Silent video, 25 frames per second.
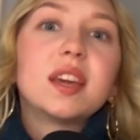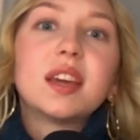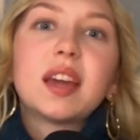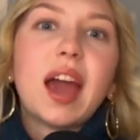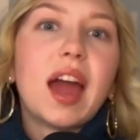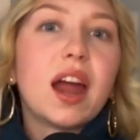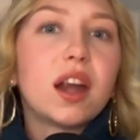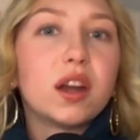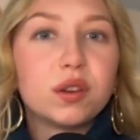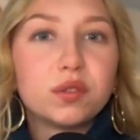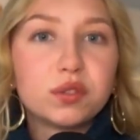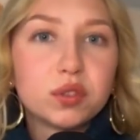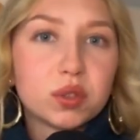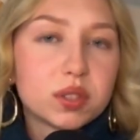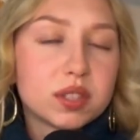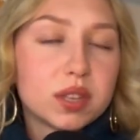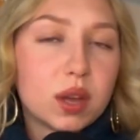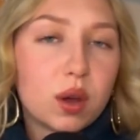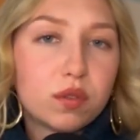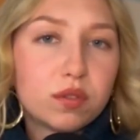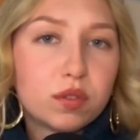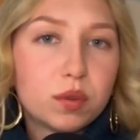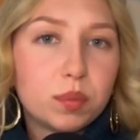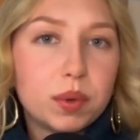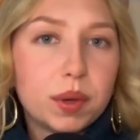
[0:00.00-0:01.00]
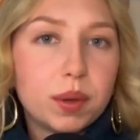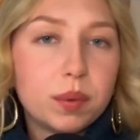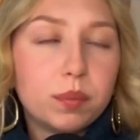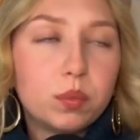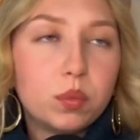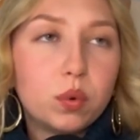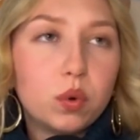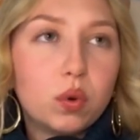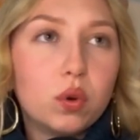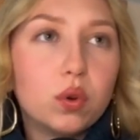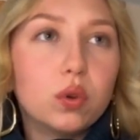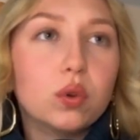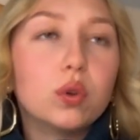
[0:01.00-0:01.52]
care of yourself a bit
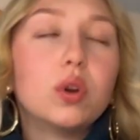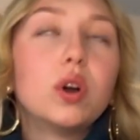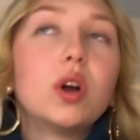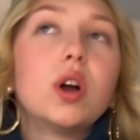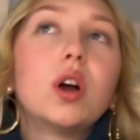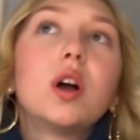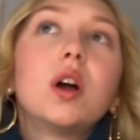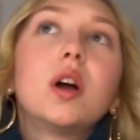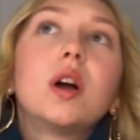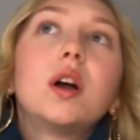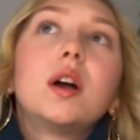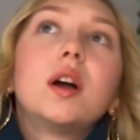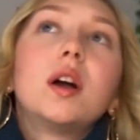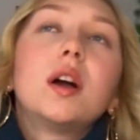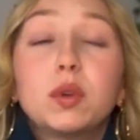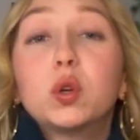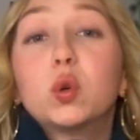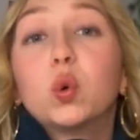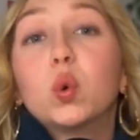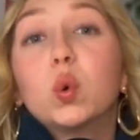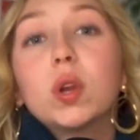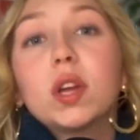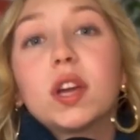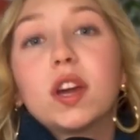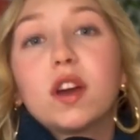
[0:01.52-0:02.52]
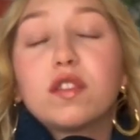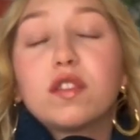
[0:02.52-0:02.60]
more, calling a